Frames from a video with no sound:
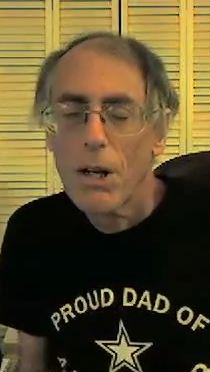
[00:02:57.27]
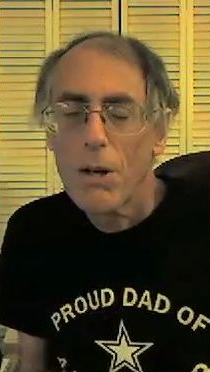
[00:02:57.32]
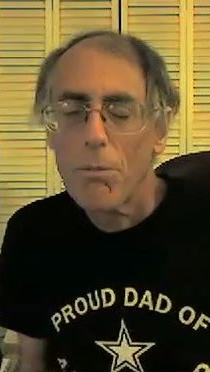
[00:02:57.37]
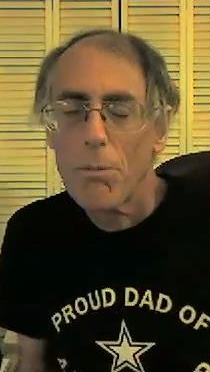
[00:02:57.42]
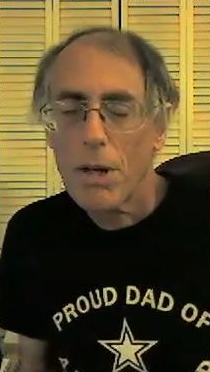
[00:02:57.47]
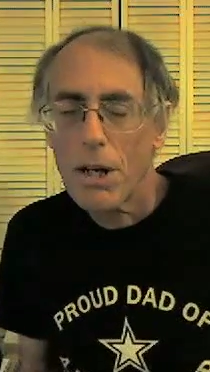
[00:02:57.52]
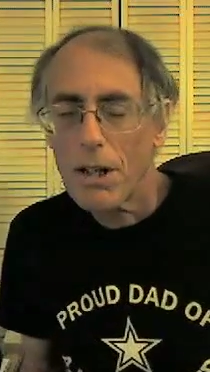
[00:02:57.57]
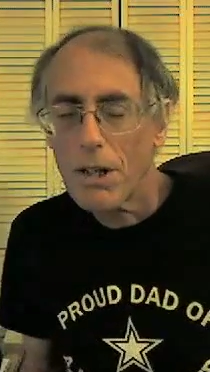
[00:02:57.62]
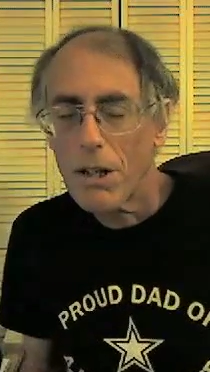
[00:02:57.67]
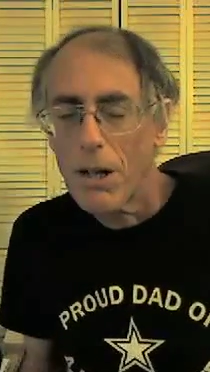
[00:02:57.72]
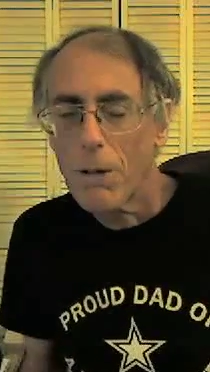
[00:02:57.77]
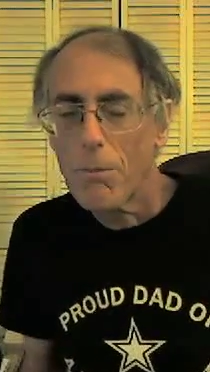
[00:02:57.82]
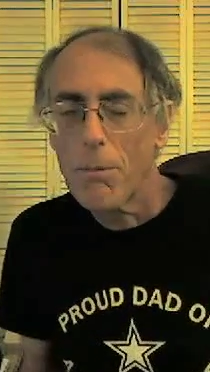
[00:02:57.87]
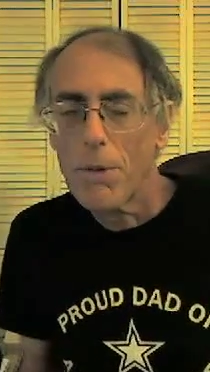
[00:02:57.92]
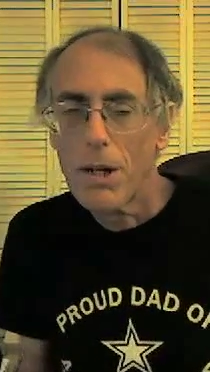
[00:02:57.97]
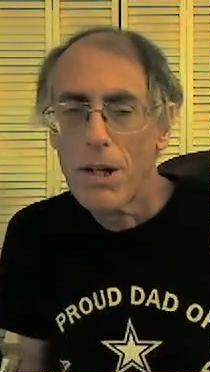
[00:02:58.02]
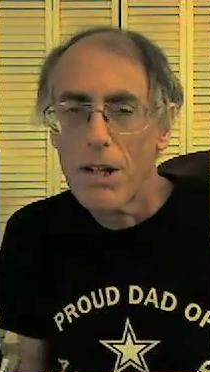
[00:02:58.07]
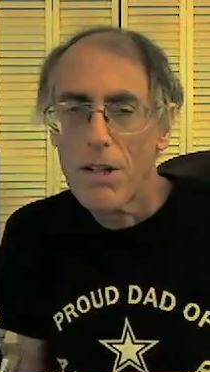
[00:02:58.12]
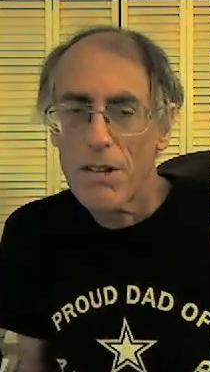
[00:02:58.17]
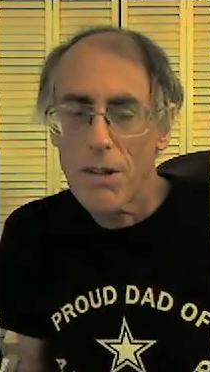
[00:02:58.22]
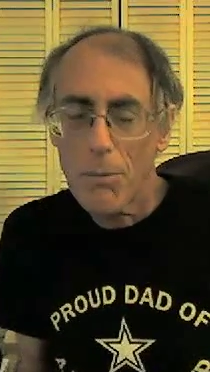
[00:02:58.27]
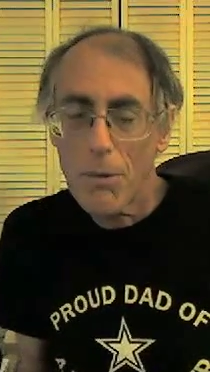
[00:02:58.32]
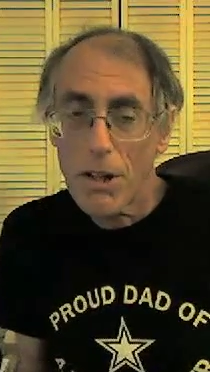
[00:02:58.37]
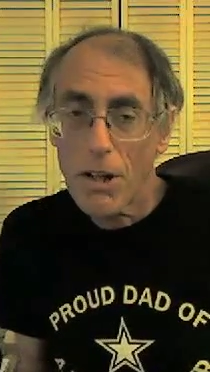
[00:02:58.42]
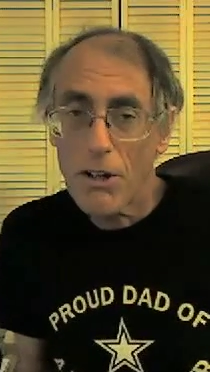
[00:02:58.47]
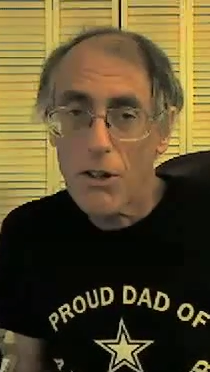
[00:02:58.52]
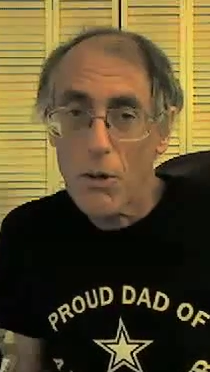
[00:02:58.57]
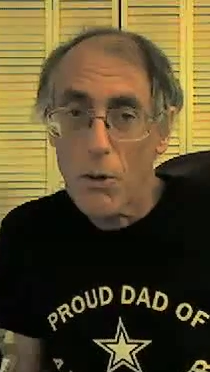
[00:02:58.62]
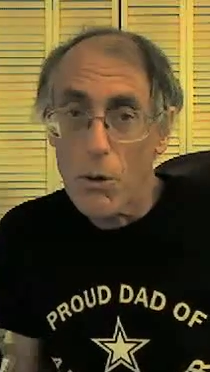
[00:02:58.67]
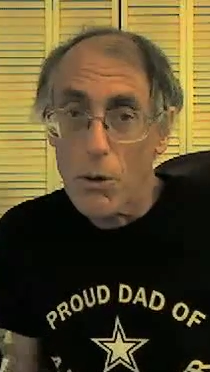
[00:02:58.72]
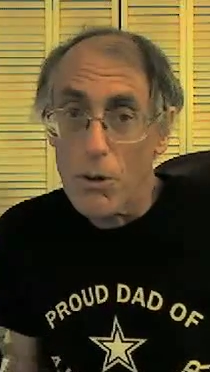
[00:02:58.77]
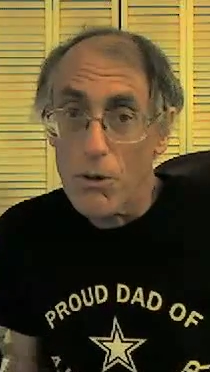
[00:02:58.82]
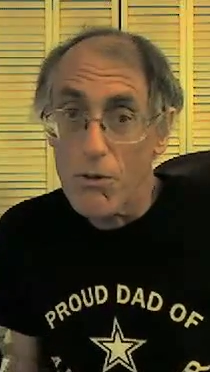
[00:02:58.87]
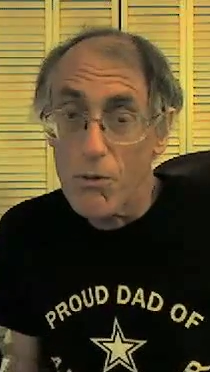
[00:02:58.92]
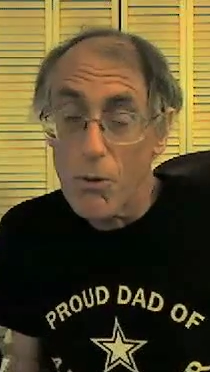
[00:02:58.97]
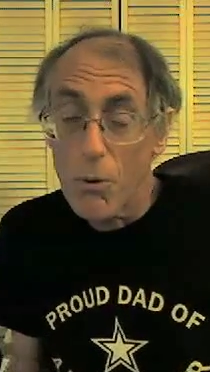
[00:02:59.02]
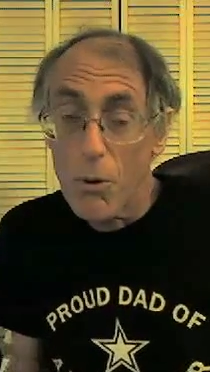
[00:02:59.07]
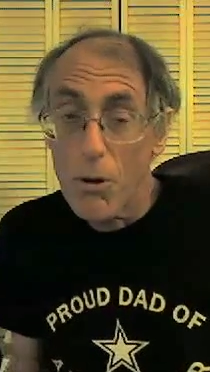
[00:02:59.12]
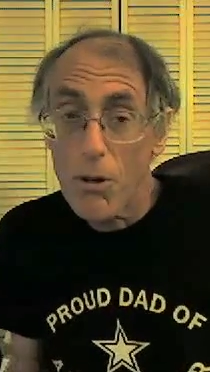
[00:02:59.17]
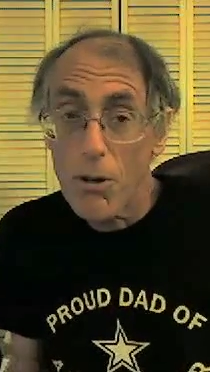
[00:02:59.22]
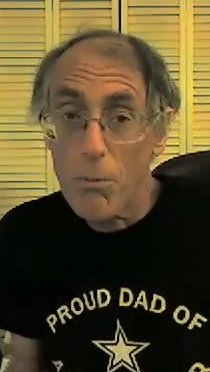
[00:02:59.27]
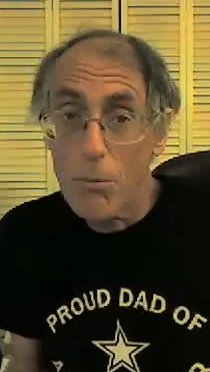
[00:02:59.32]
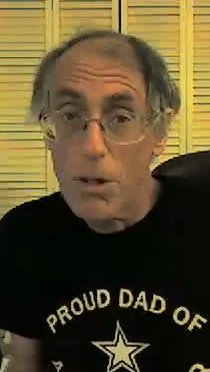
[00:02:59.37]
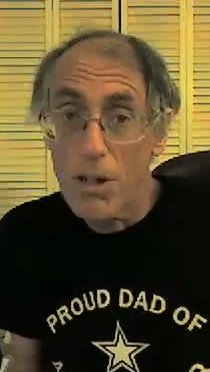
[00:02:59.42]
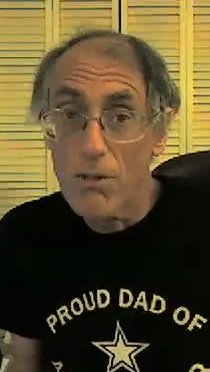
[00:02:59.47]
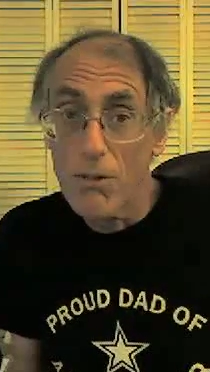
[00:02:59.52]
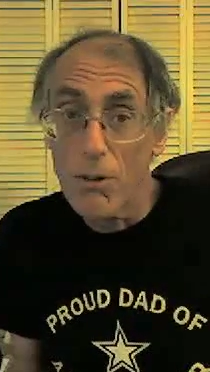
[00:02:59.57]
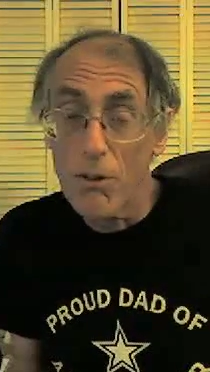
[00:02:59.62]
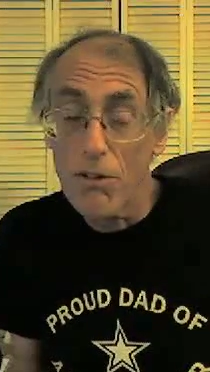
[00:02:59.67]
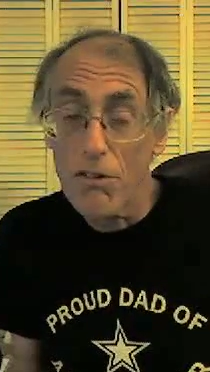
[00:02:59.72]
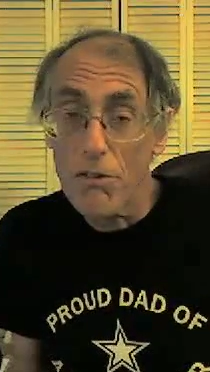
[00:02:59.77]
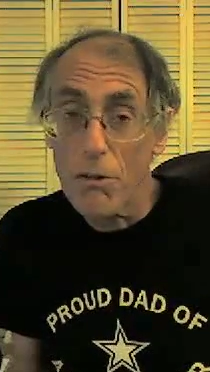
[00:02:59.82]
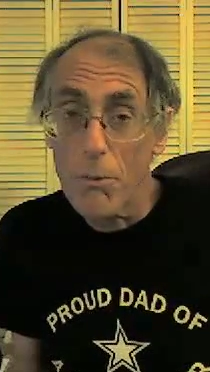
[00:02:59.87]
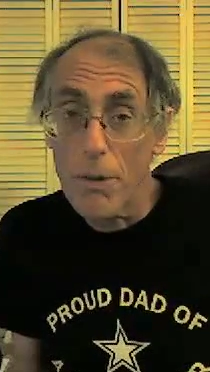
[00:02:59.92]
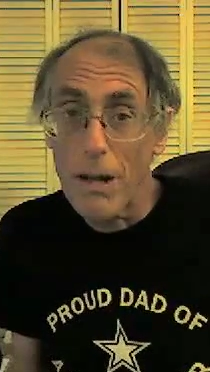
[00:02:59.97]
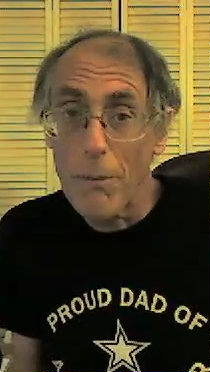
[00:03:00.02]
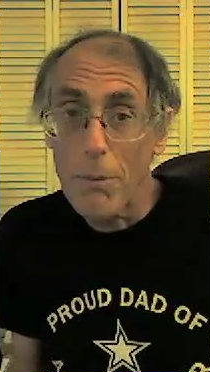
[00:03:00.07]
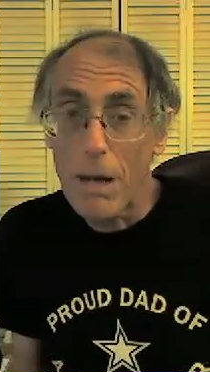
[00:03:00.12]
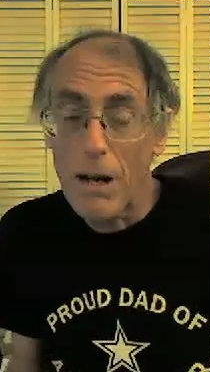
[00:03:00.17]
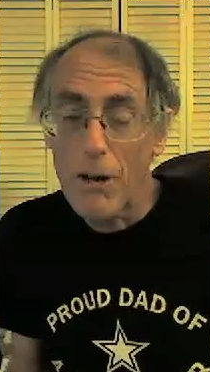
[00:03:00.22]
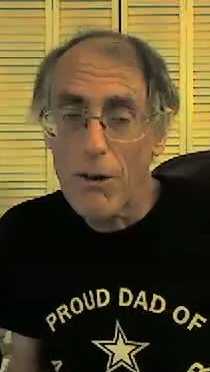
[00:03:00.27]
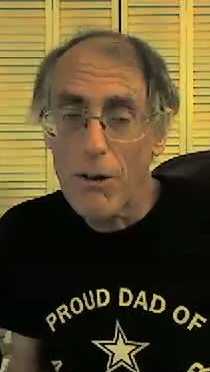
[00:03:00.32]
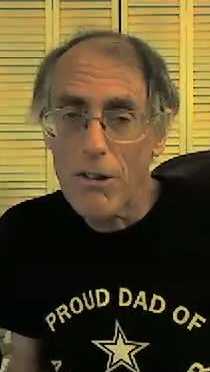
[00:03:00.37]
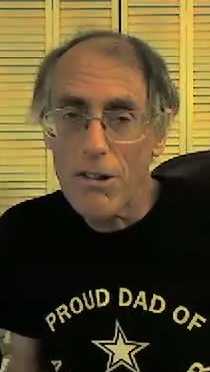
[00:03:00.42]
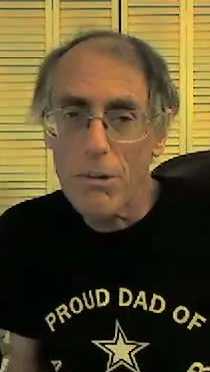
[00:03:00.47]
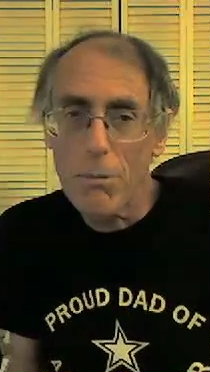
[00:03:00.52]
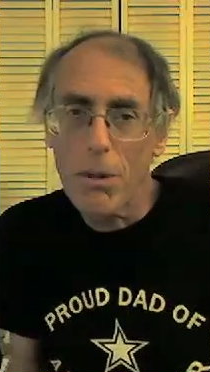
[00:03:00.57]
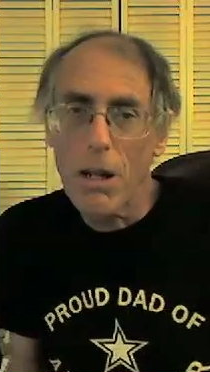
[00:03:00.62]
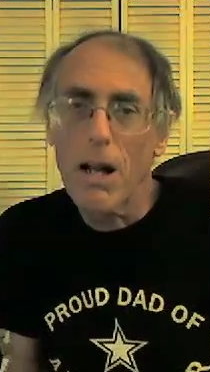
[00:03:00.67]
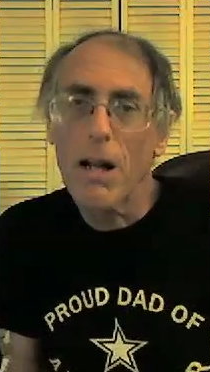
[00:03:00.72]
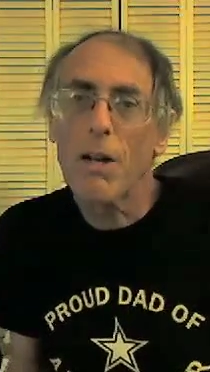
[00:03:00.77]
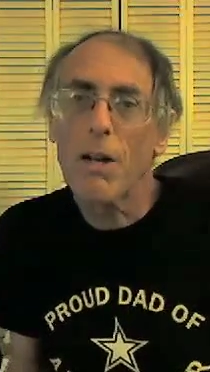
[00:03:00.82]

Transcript: picked up something on the order of 400 millivolts from that power supply